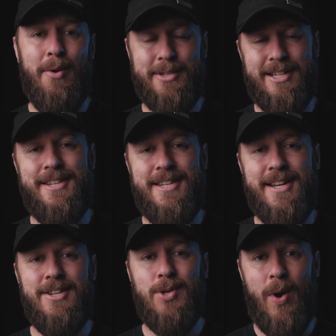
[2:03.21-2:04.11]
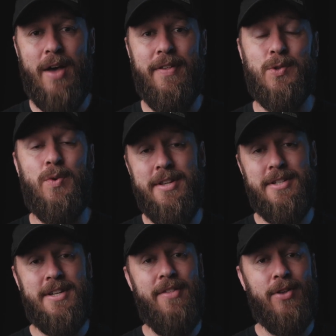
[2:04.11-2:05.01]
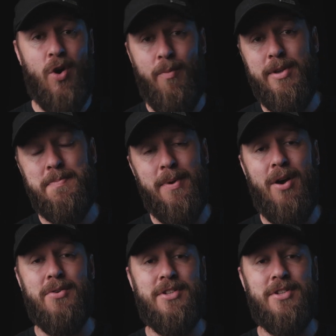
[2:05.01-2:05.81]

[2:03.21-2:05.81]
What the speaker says: was listening to others, whether it's down the comments below.